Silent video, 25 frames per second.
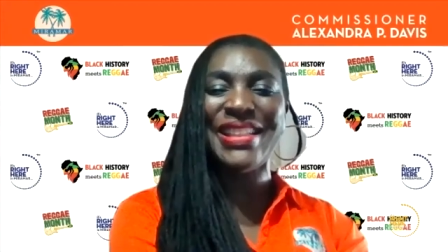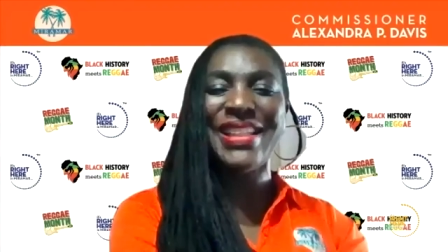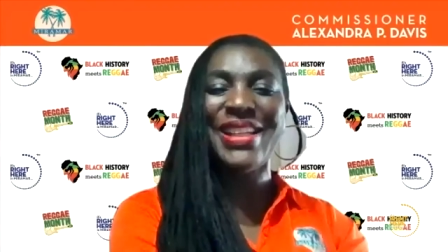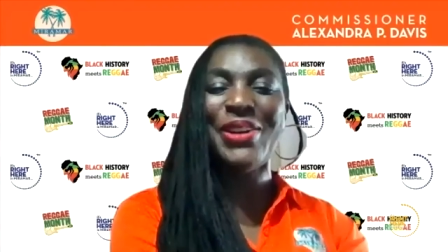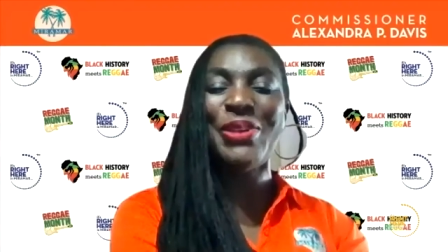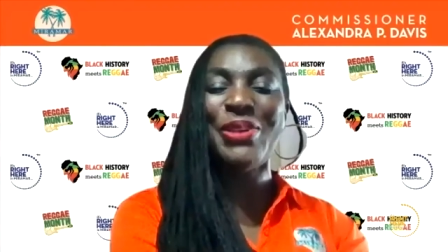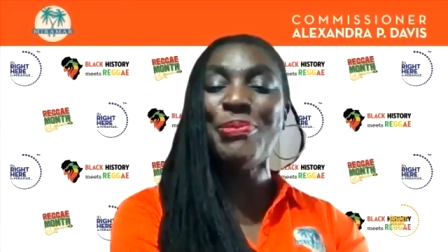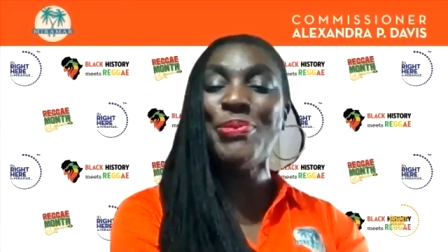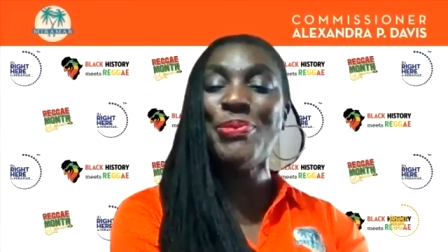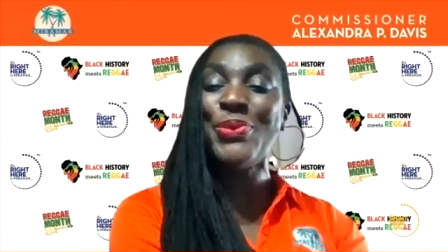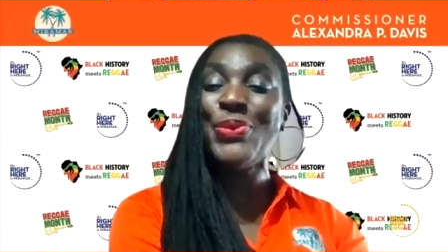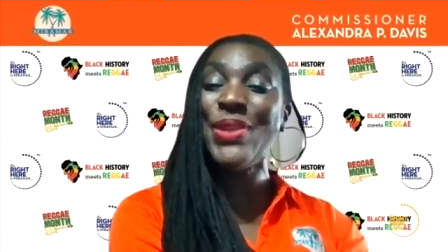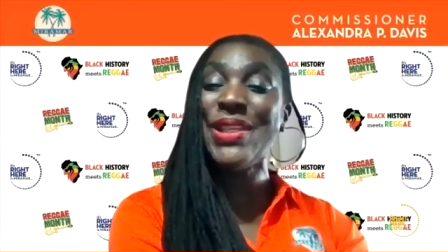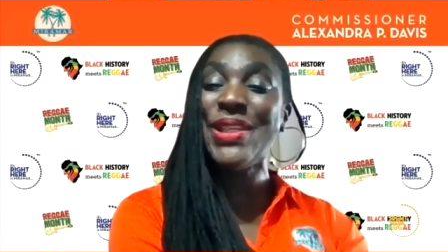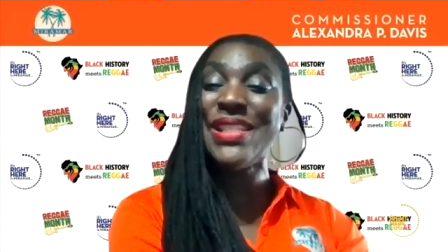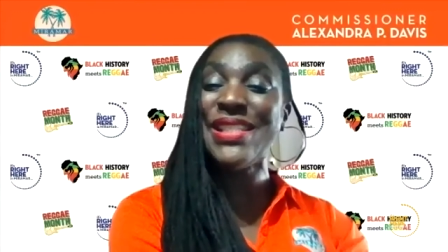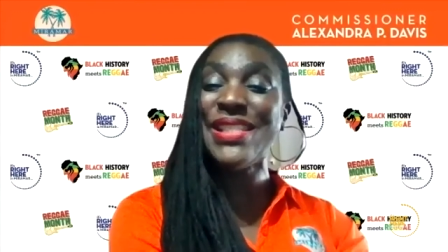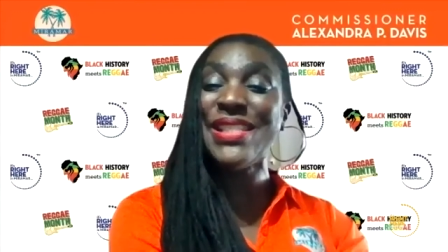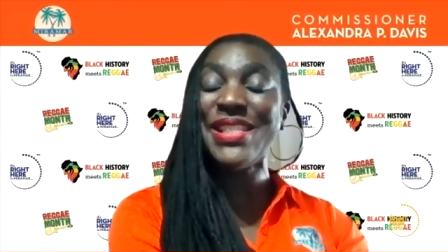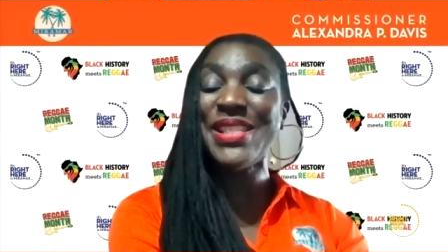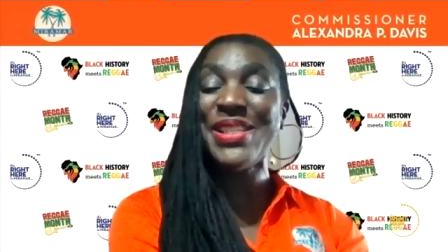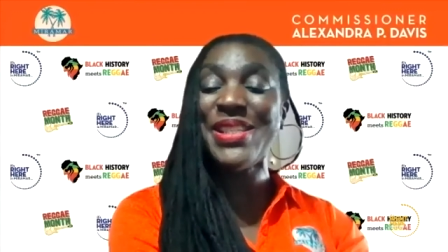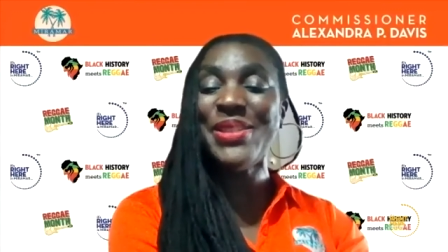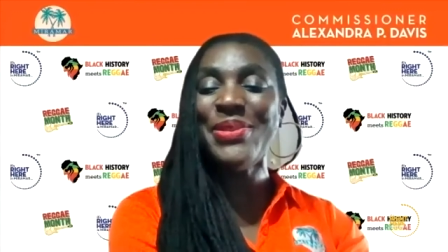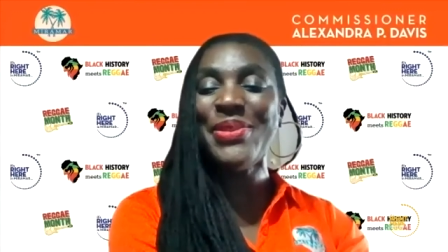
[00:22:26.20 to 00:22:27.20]
Hope we can
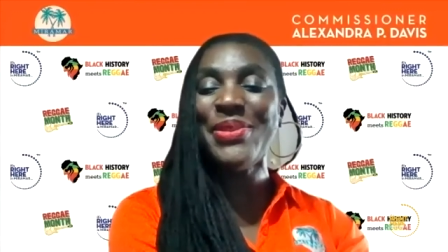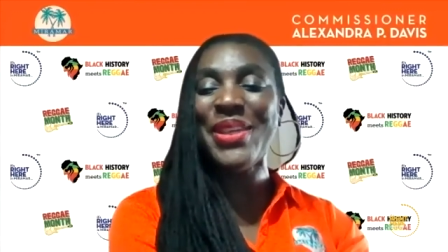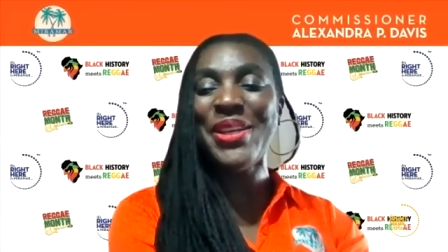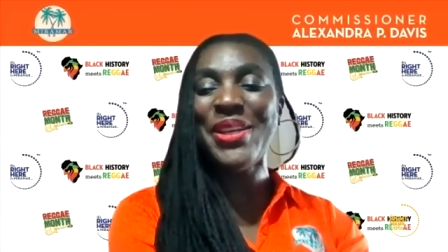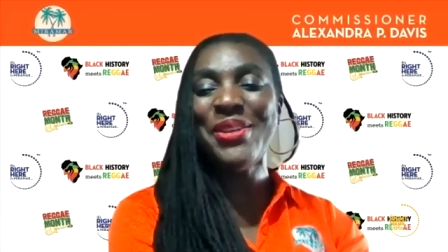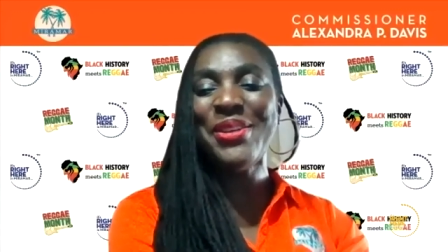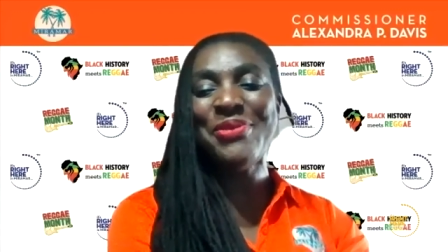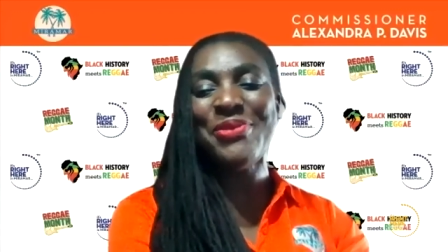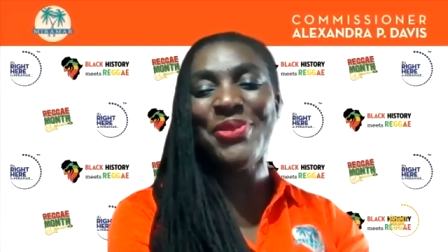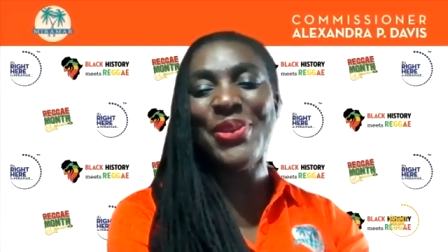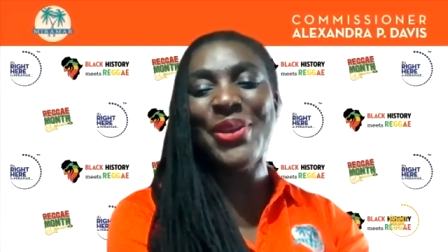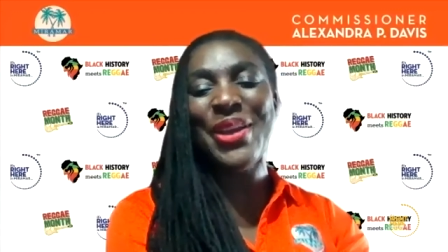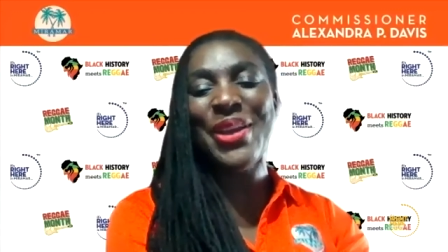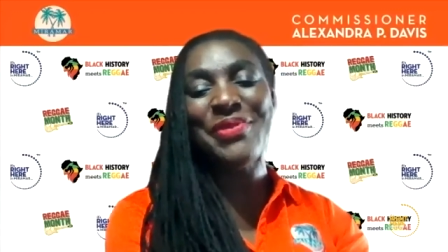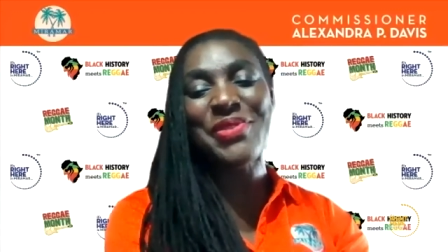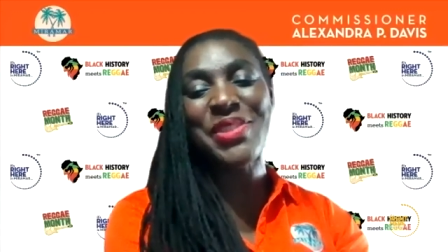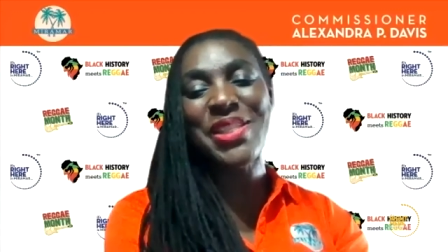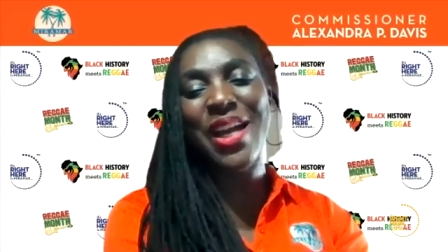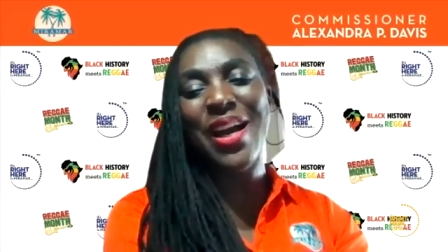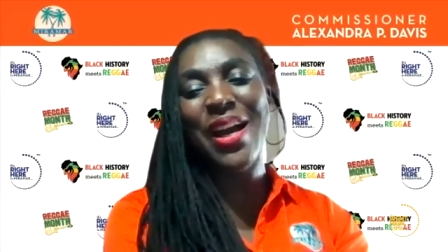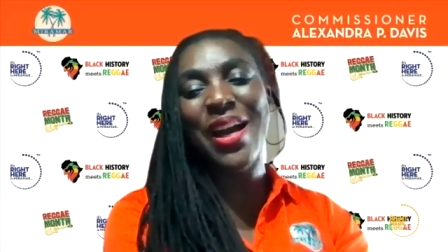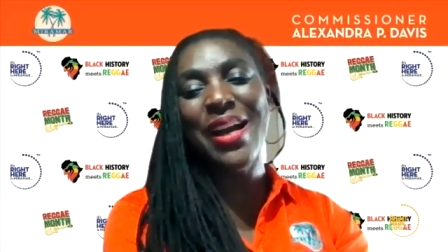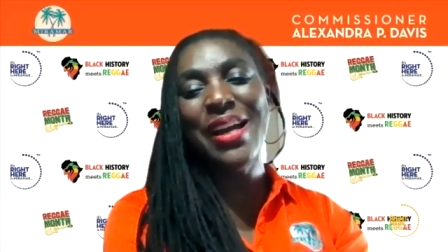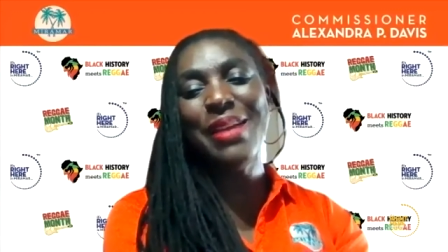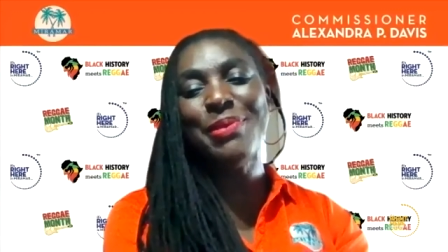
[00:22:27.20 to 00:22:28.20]
see you there if you have
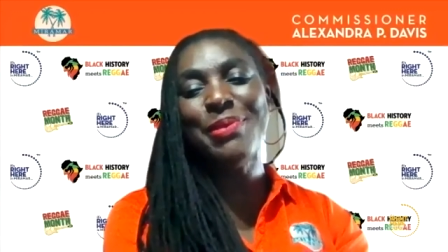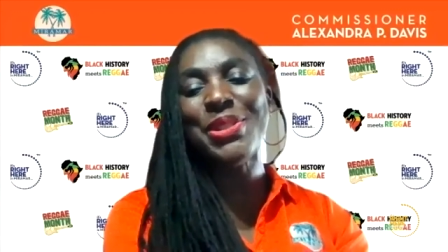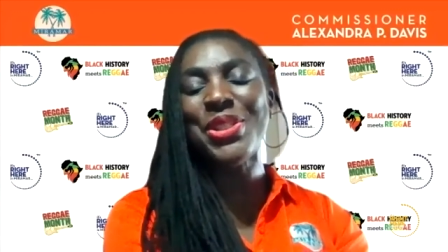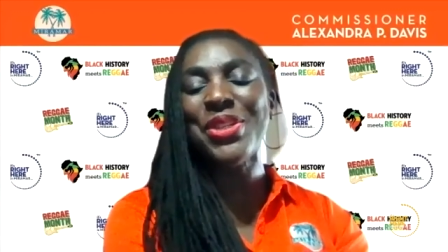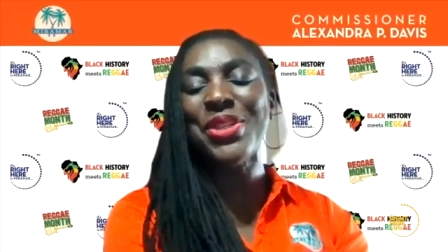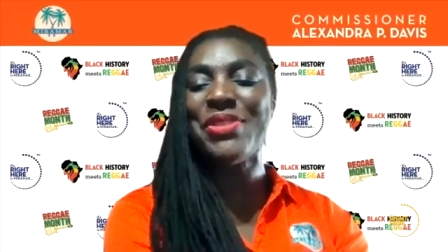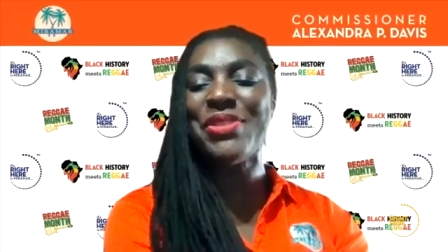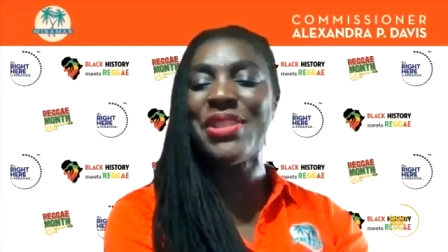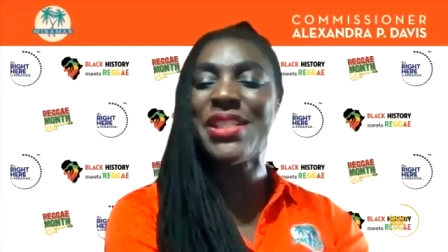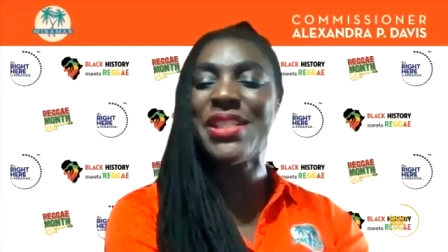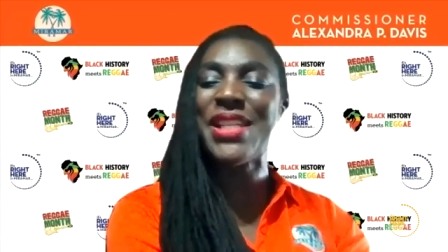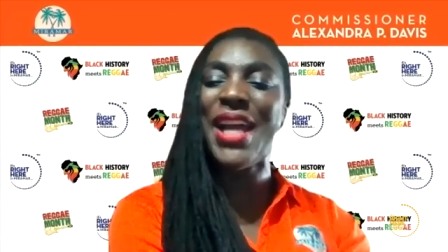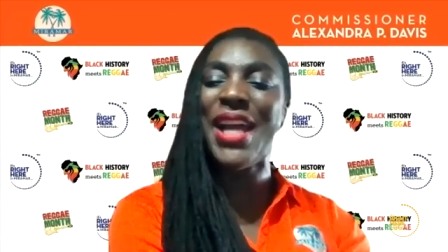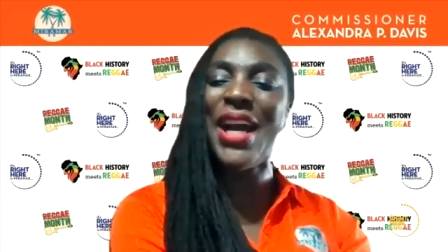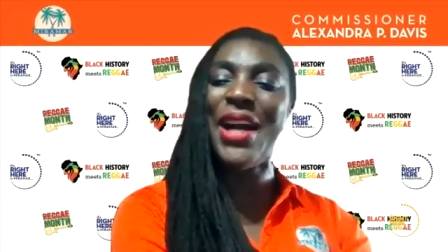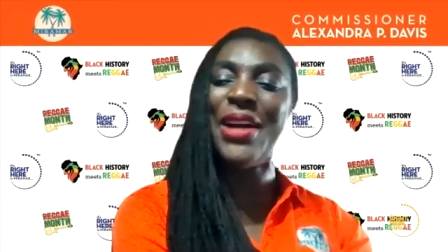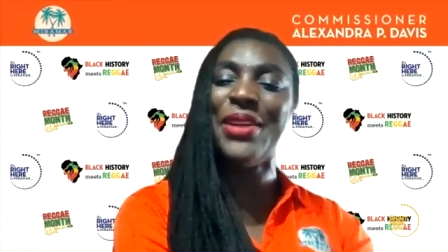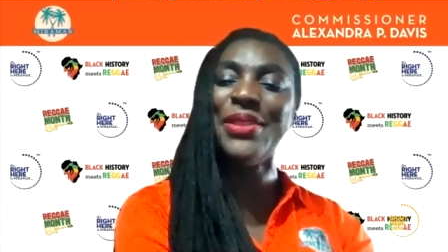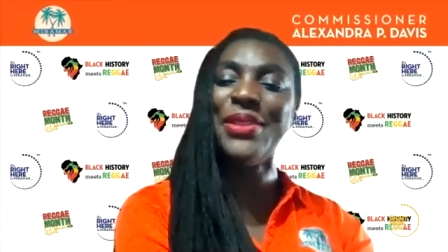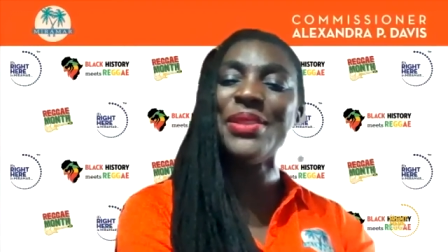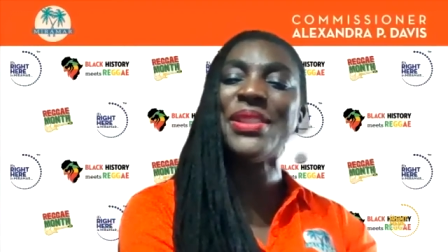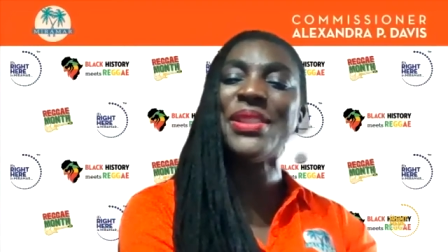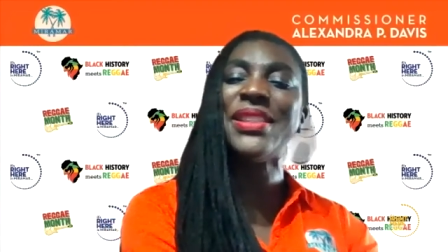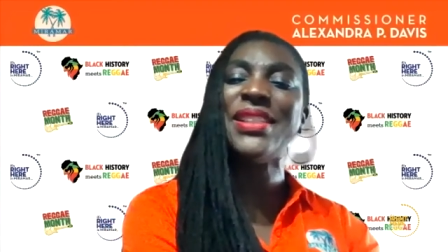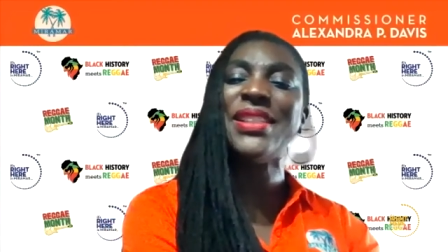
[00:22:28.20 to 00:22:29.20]
time and you're in town.